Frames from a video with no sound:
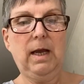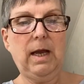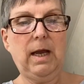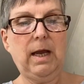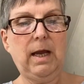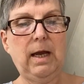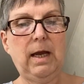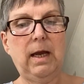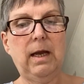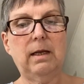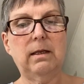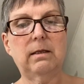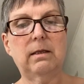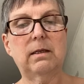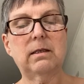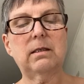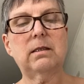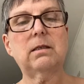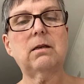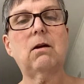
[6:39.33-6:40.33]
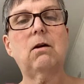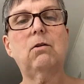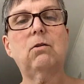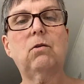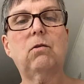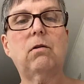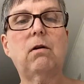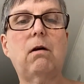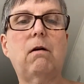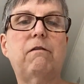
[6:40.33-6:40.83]
And the
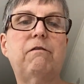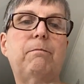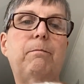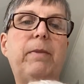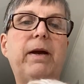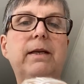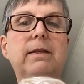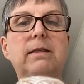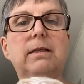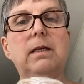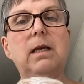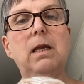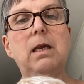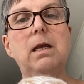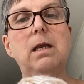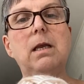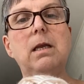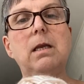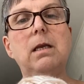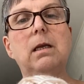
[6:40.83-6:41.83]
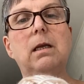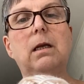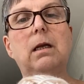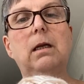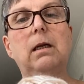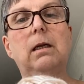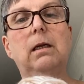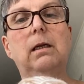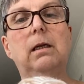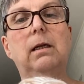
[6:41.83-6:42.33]
Stylecraft
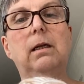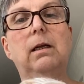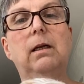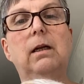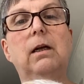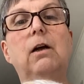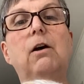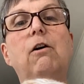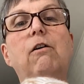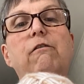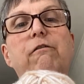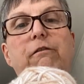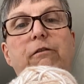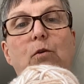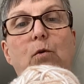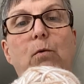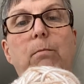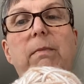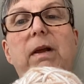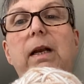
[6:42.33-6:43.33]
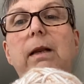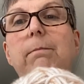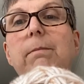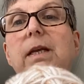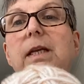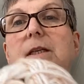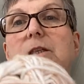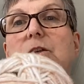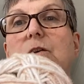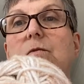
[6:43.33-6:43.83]
Batik, 4
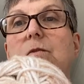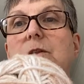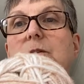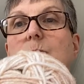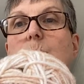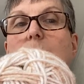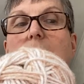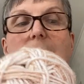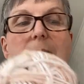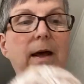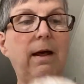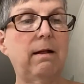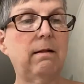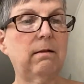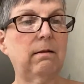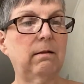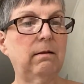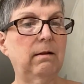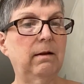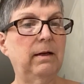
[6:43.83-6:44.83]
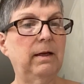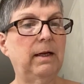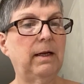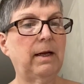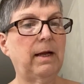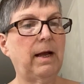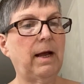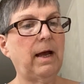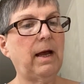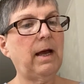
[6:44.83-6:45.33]
millimeter as well.
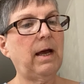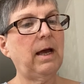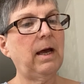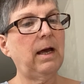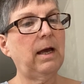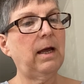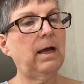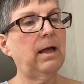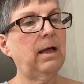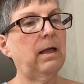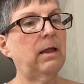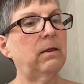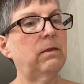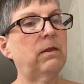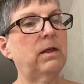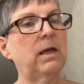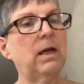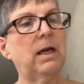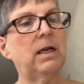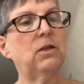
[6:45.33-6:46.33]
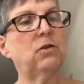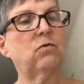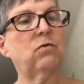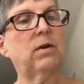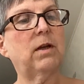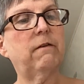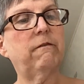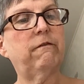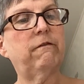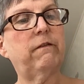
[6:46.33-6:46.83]
And the
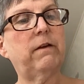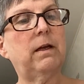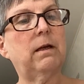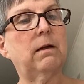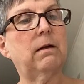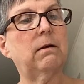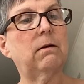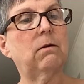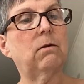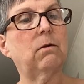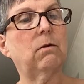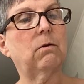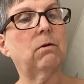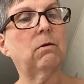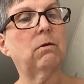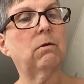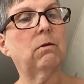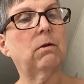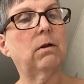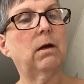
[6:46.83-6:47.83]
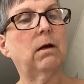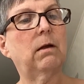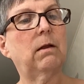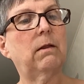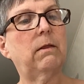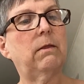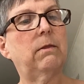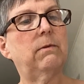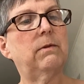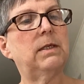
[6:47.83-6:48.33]
Adriafil
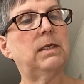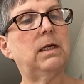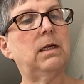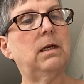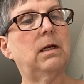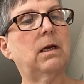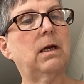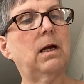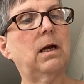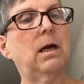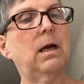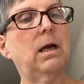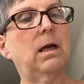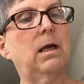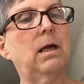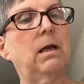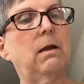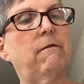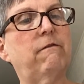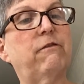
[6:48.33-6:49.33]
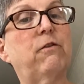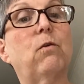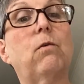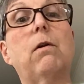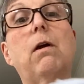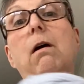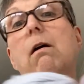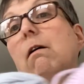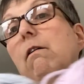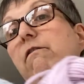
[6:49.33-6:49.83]
DK,
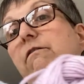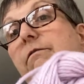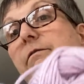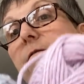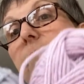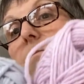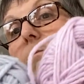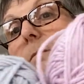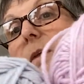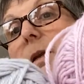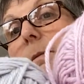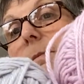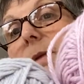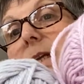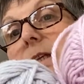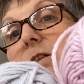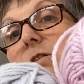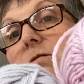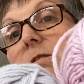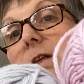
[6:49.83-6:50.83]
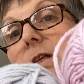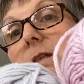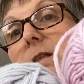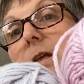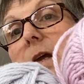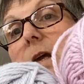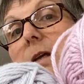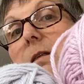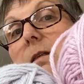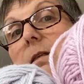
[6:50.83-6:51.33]
4.5 millimeter, it
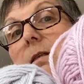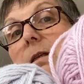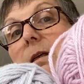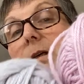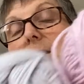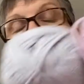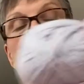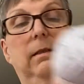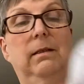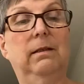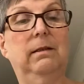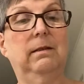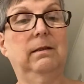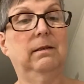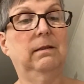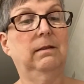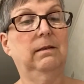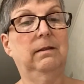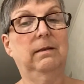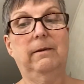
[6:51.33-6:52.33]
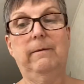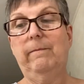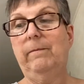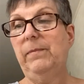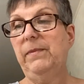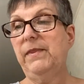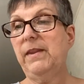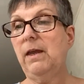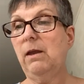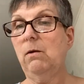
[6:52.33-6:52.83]
says.
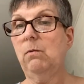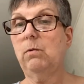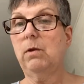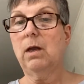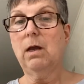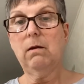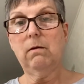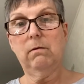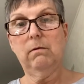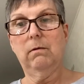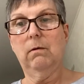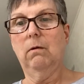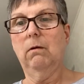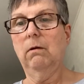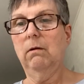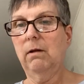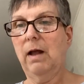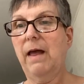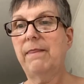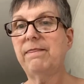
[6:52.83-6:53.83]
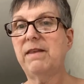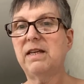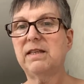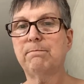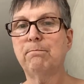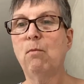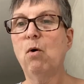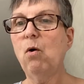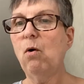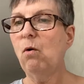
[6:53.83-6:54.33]
There we go. Oh, and there's
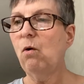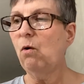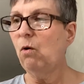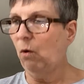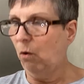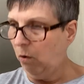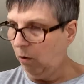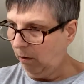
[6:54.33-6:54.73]
more.